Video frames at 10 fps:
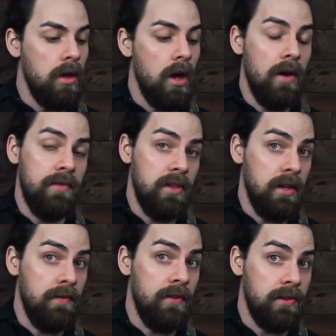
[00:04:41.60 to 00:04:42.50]
of
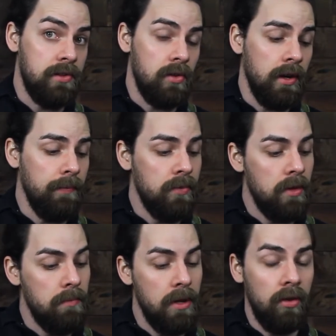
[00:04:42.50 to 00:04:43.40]
the 5th string.
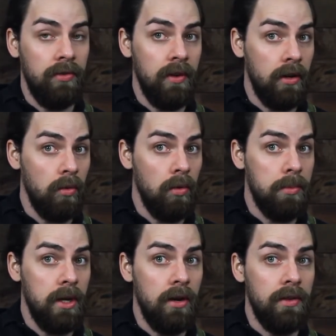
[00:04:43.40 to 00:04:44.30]
Middle finger will
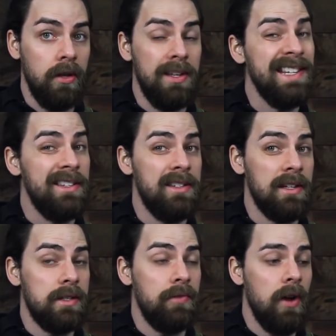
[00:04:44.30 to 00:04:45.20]
be on the
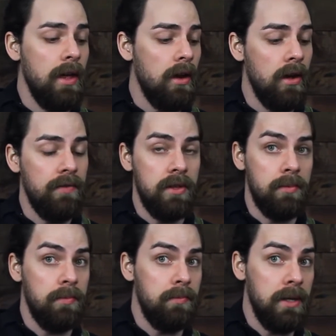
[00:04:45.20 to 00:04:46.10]
6th fret of
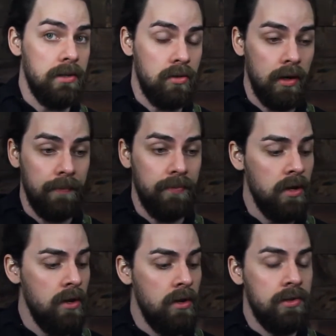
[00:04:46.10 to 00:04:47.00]
the B string.
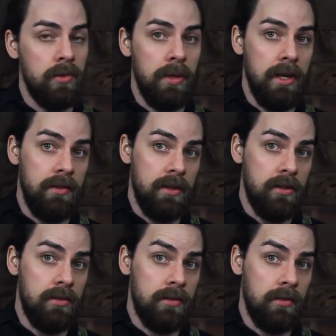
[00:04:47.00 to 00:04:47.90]
So we get
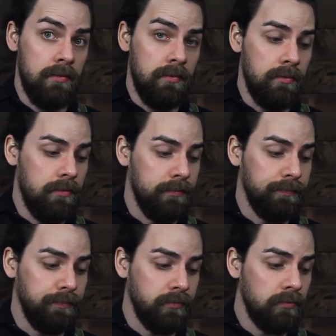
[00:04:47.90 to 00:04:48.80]
this.
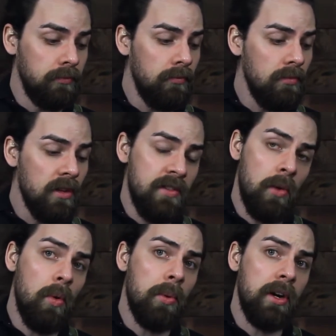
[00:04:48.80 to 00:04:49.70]

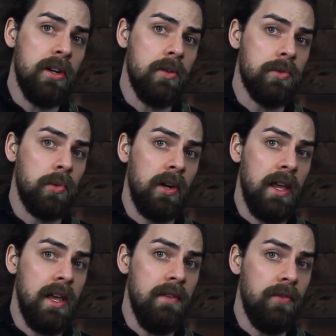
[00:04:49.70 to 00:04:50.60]
Then what we're going to do is we're going
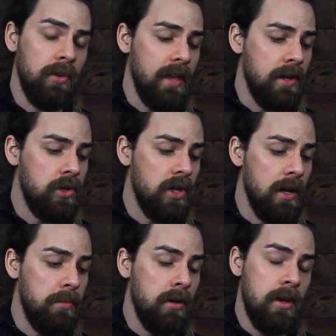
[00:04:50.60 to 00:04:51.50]
to invert that
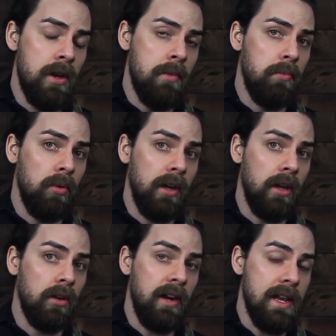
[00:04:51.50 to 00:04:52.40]
shape,
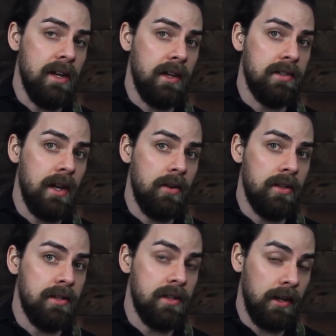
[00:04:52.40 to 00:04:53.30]
bringing our index down to
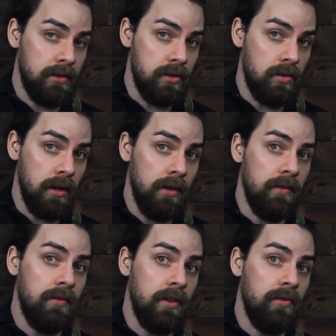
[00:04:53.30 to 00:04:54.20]
the 2nd string,
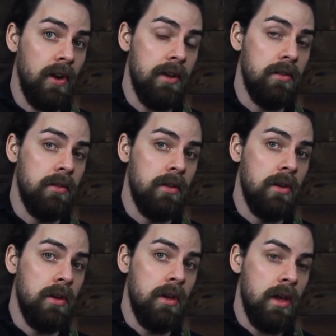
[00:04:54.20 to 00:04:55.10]
5th fret,
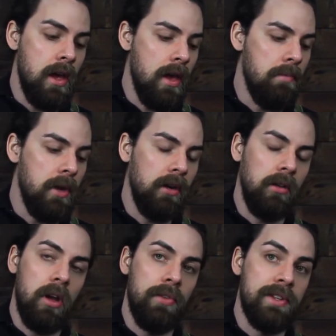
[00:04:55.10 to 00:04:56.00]
and
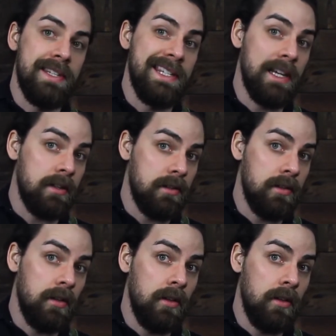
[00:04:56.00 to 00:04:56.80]
middle on the 6th